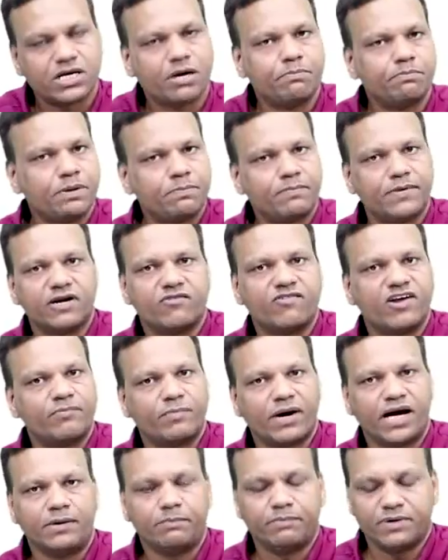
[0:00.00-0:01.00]
Some people
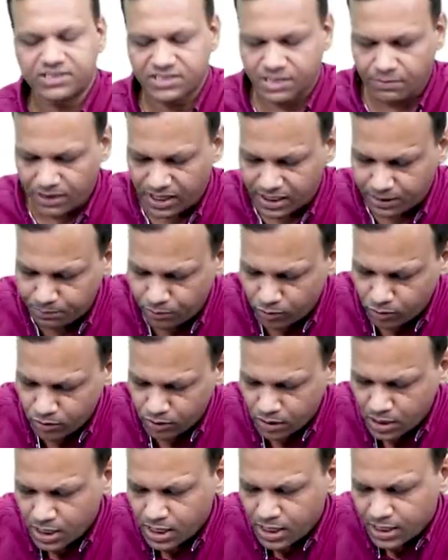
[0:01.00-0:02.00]
develop hyper, some
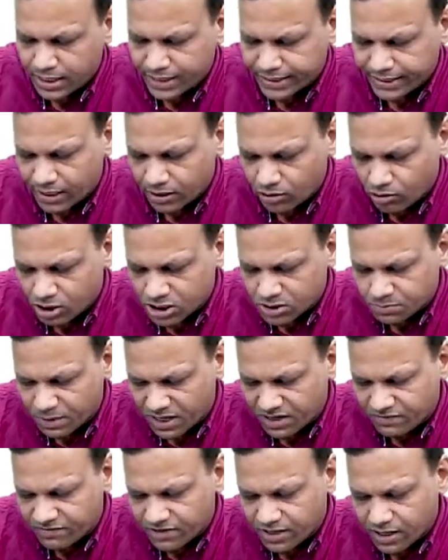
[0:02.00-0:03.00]
hypo. It can cause
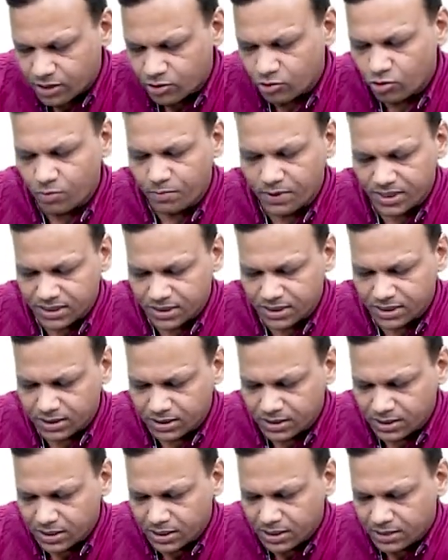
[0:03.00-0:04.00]
peripheral
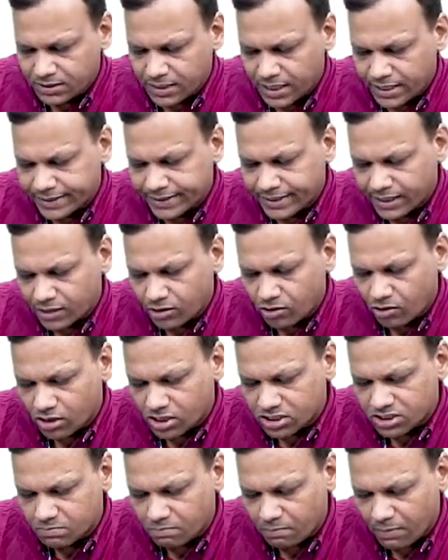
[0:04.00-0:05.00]
neuropathy. Then it can
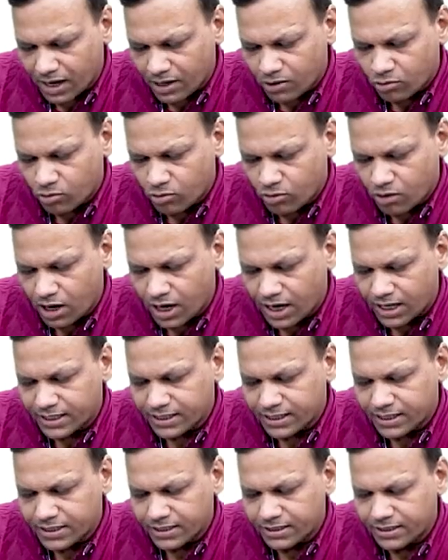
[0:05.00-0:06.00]
cause
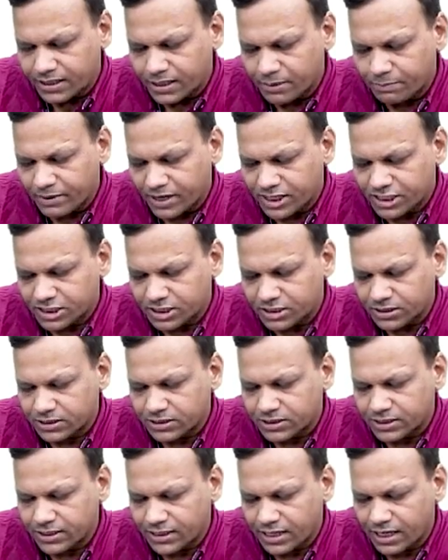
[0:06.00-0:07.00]
myocardial
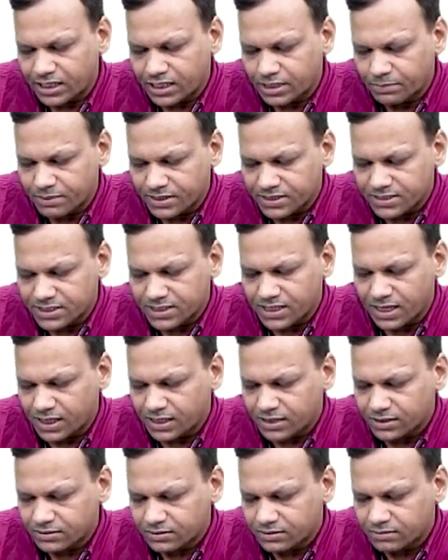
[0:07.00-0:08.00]
depression. It can depress the
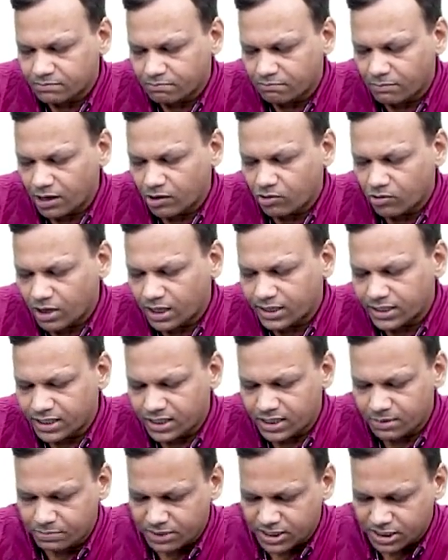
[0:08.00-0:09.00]
heart,
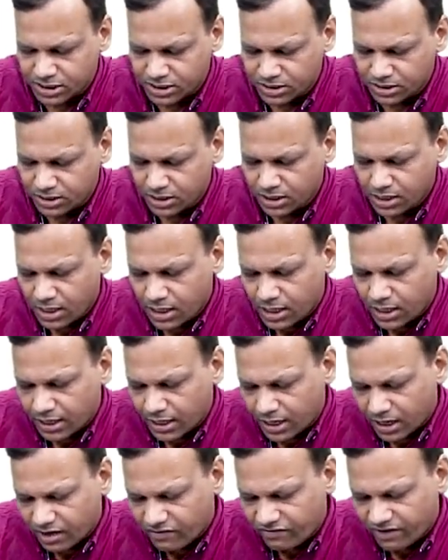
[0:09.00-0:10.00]
myocardial depression.
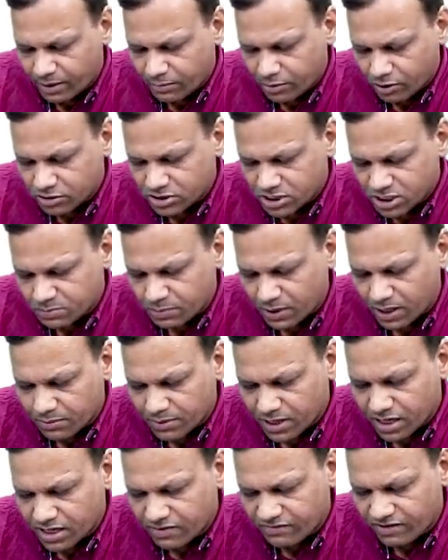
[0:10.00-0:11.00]
Lung fibrosis,
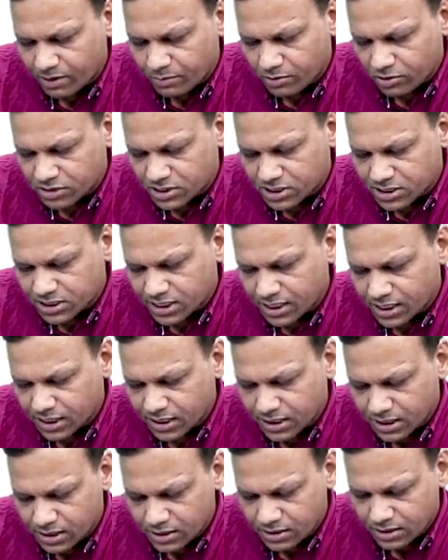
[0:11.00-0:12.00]
pulmonary fibrosis can
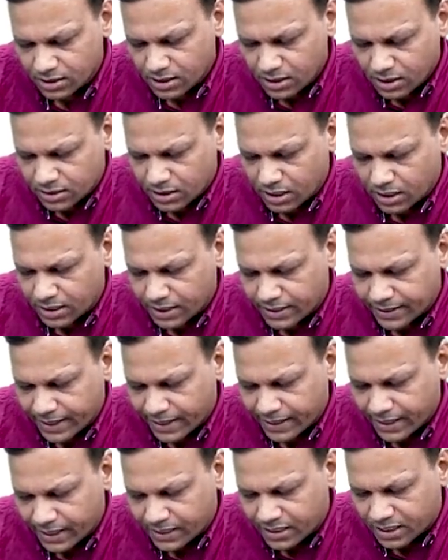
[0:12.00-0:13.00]
occur. Then it
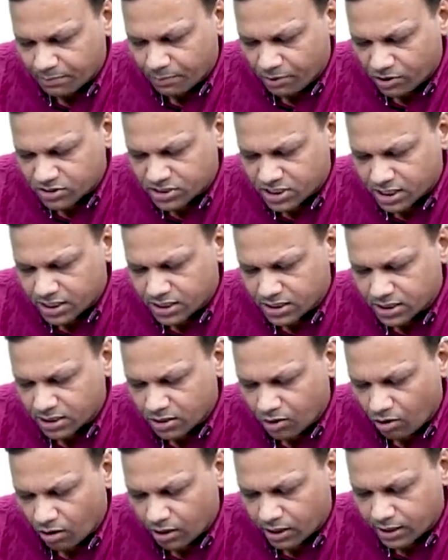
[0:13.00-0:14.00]
can get deposited in
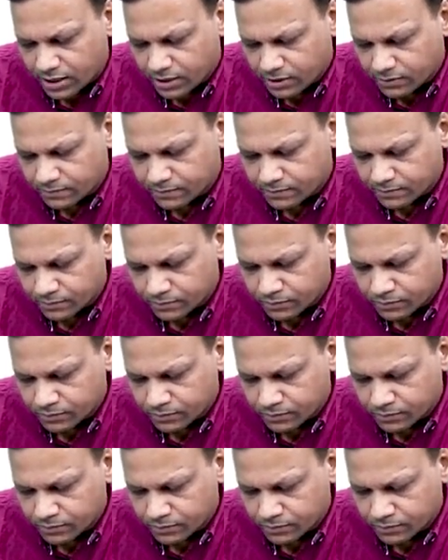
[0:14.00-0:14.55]
the cornea.